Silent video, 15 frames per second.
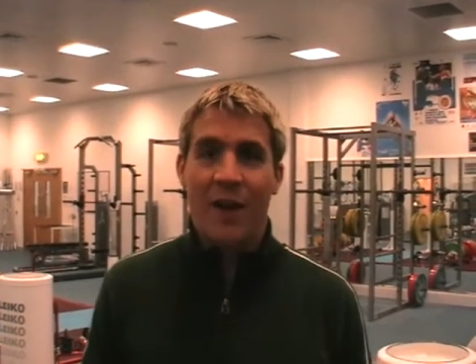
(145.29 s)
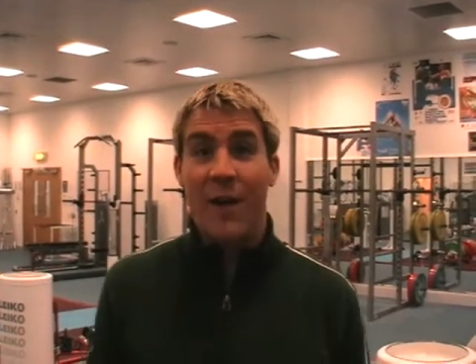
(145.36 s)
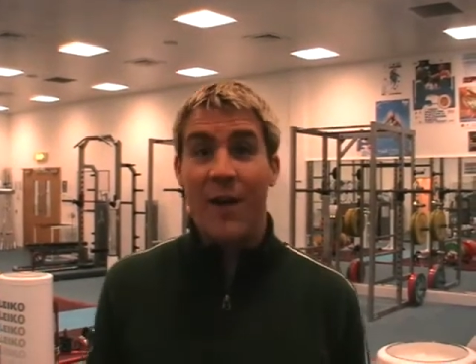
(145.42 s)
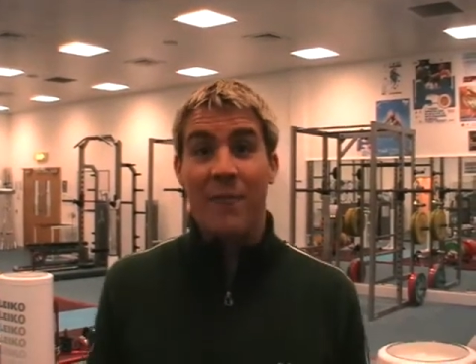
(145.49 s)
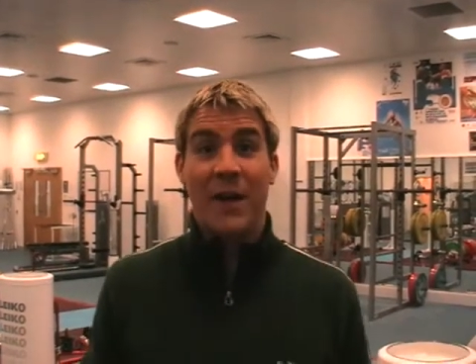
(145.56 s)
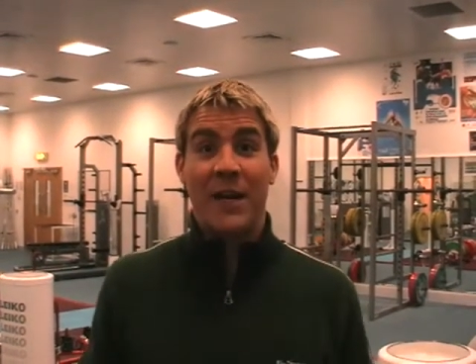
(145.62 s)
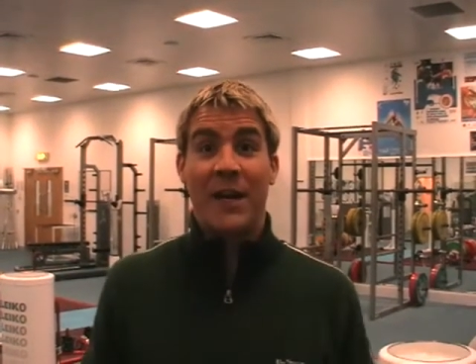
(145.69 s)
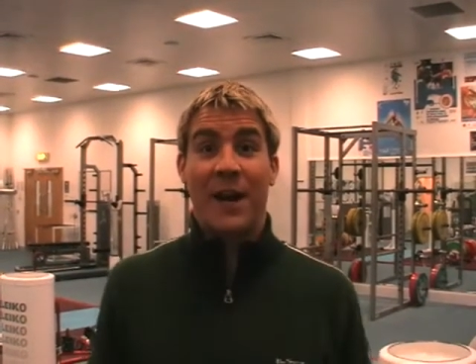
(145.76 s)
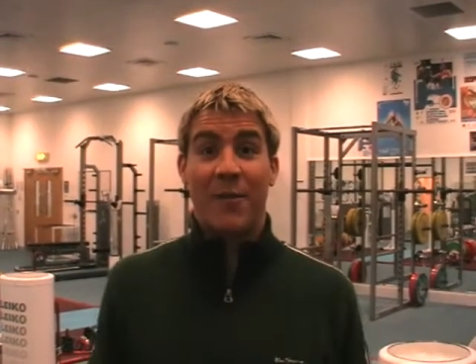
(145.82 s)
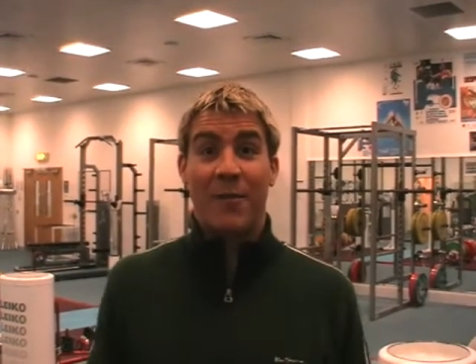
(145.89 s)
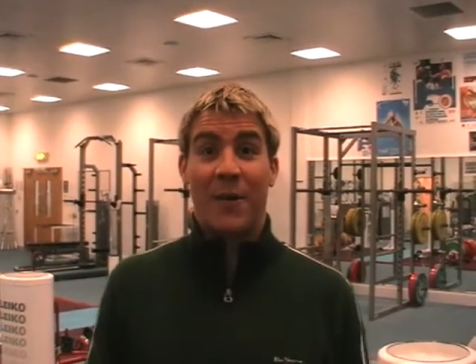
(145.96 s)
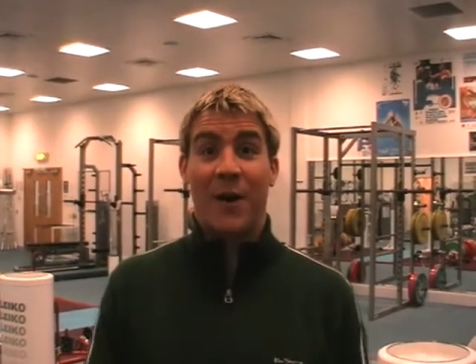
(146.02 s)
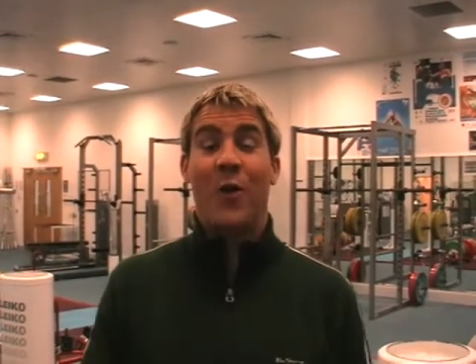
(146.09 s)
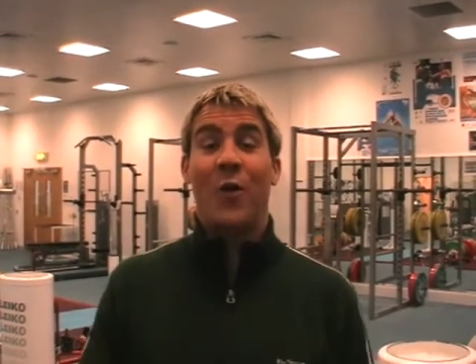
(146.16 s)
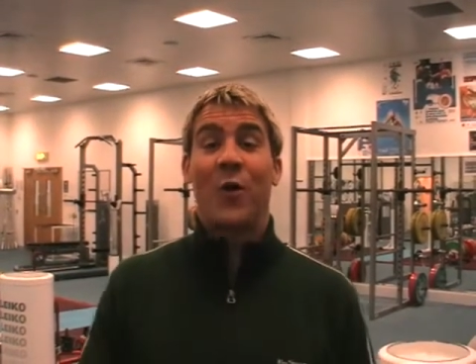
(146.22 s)
And then we ended up
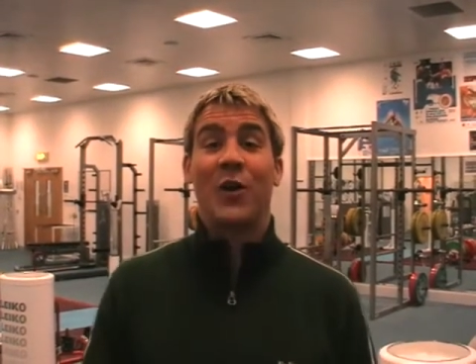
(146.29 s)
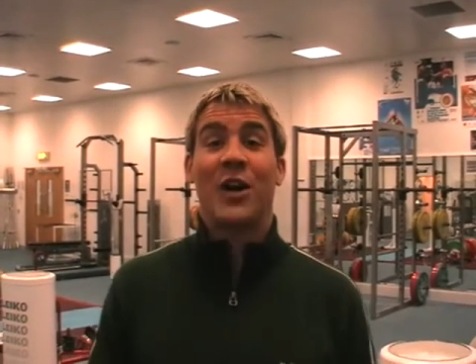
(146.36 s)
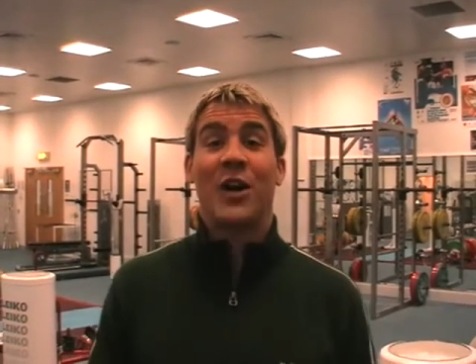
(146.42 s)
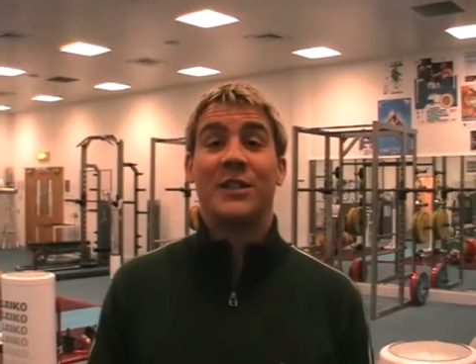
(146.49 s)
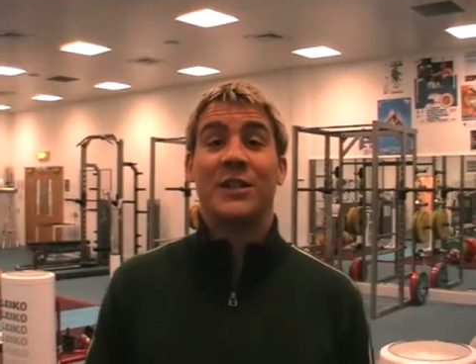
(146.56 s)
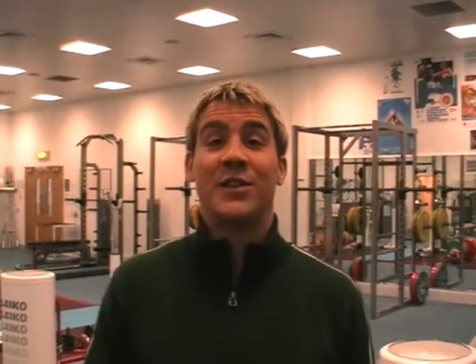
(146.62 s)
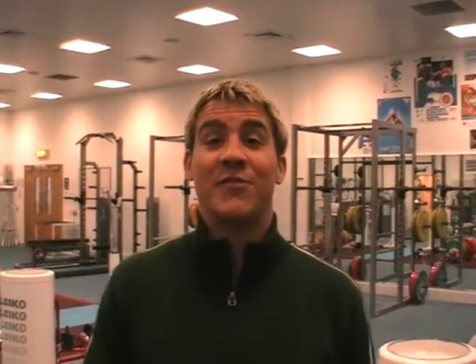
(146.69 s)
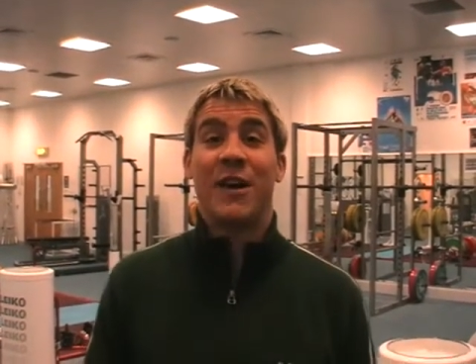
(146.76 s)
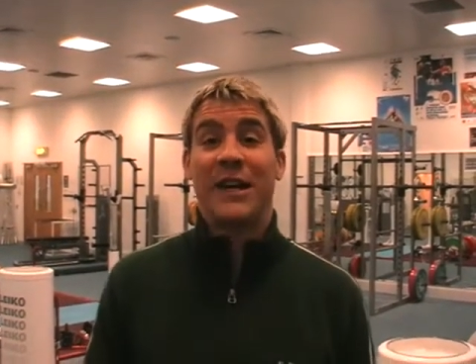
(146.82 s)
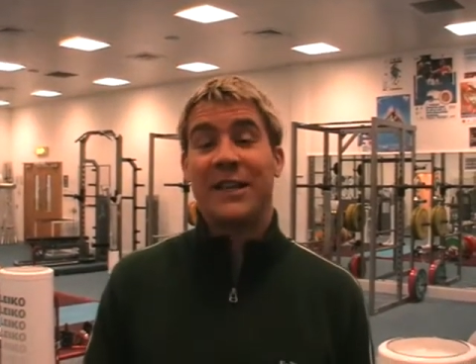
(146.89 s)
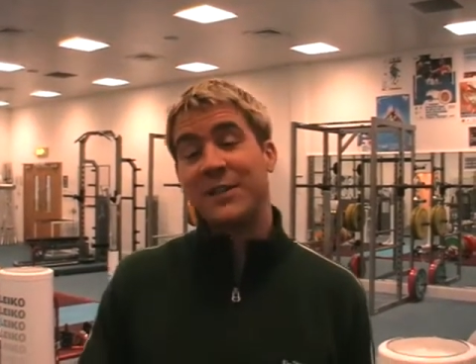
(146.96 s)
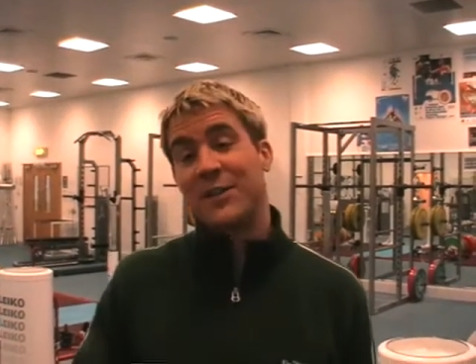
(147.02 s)
uh, organising a race,